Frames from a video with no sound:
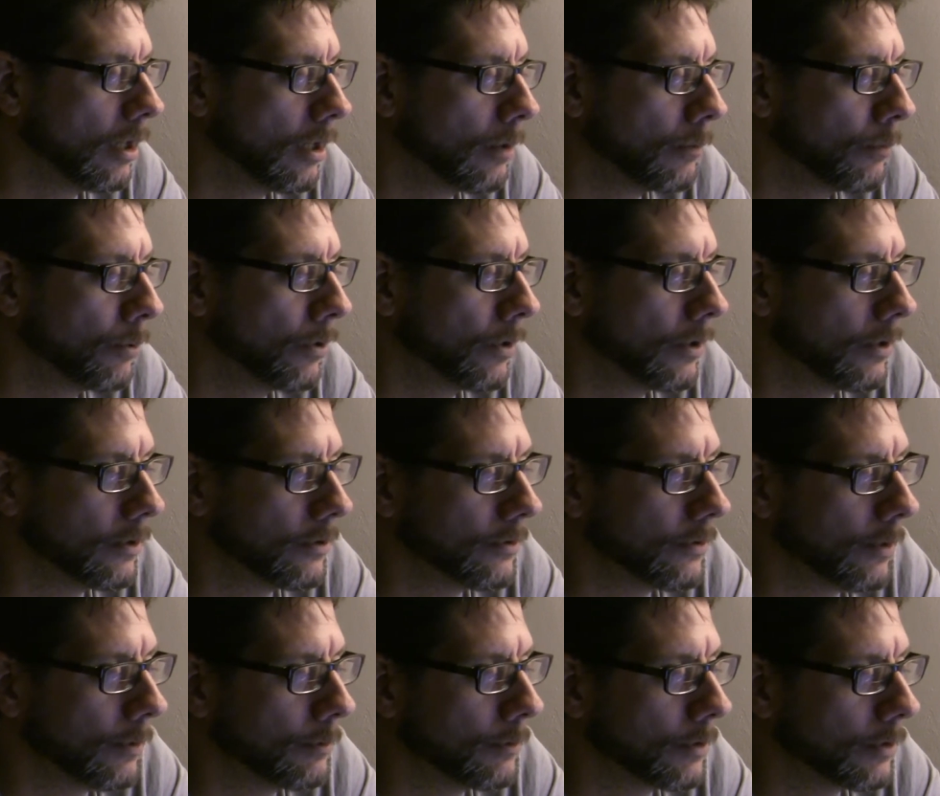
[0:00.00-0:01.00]
Put in a
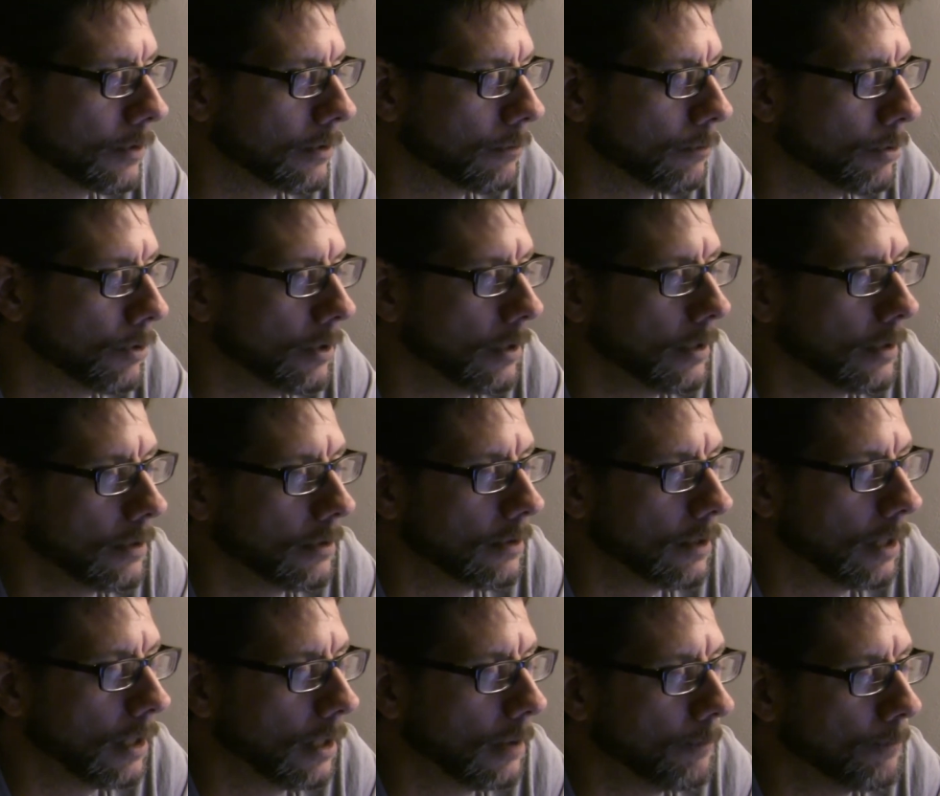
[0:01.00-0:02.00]
subject. Put in
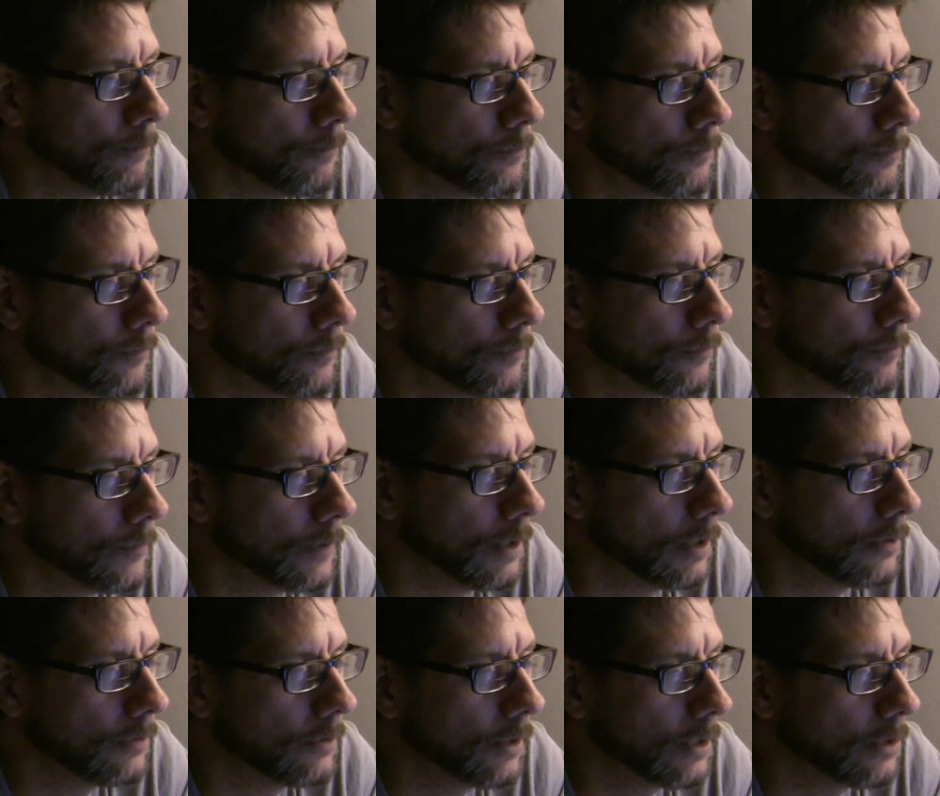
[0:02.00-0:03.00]
a
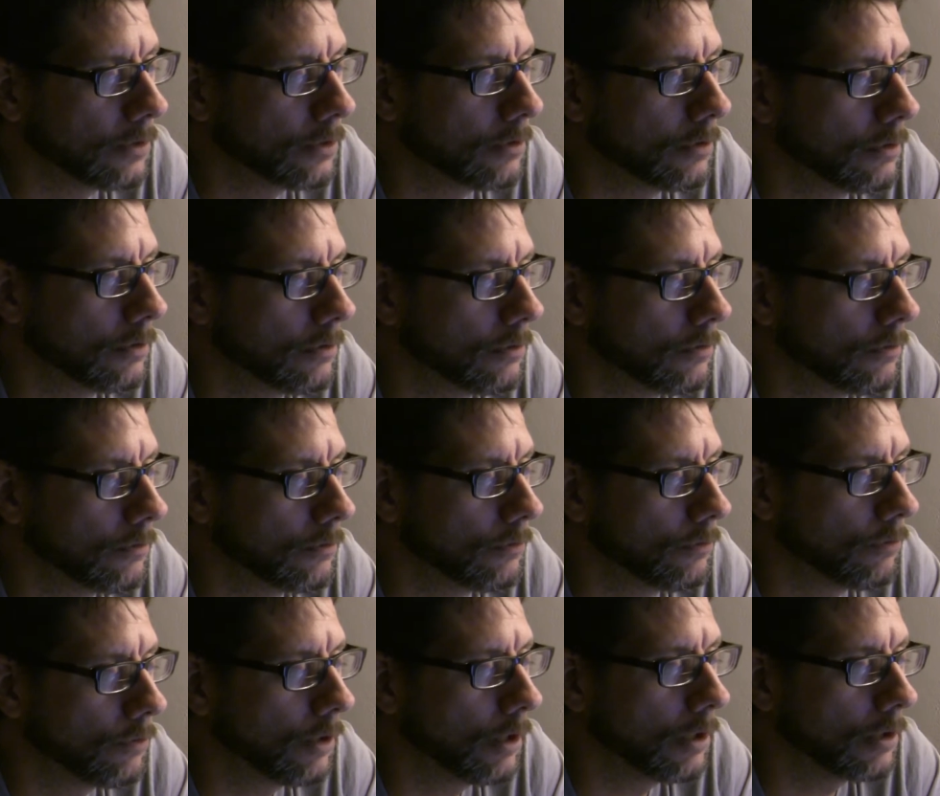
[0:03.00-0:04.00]
section
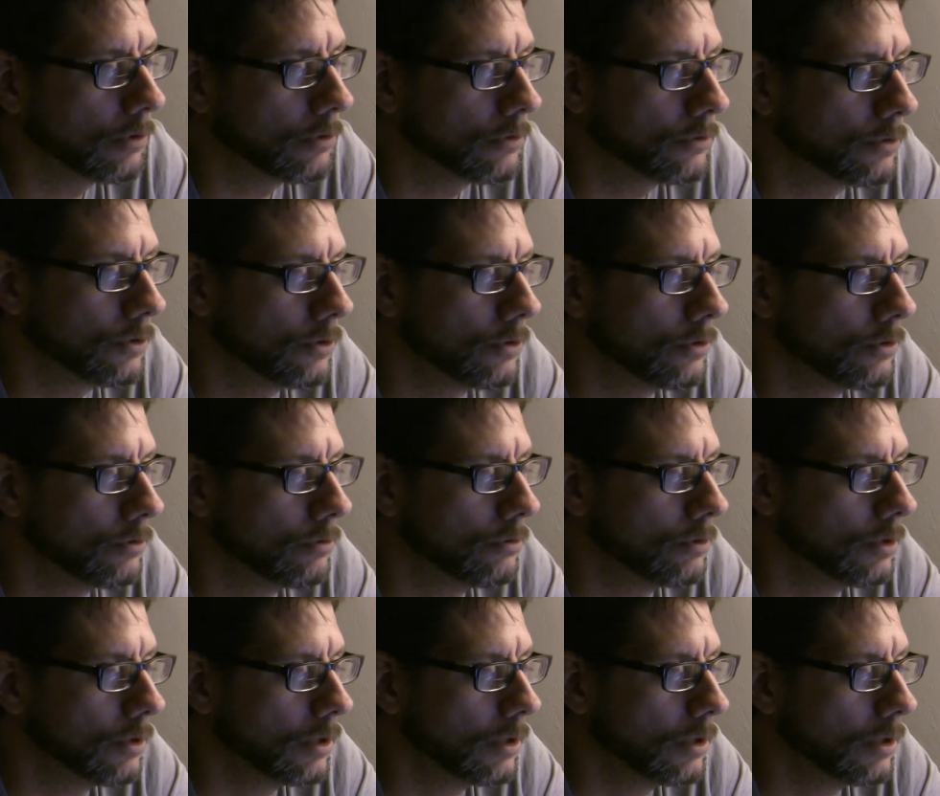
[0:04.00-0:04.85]
for Article 2.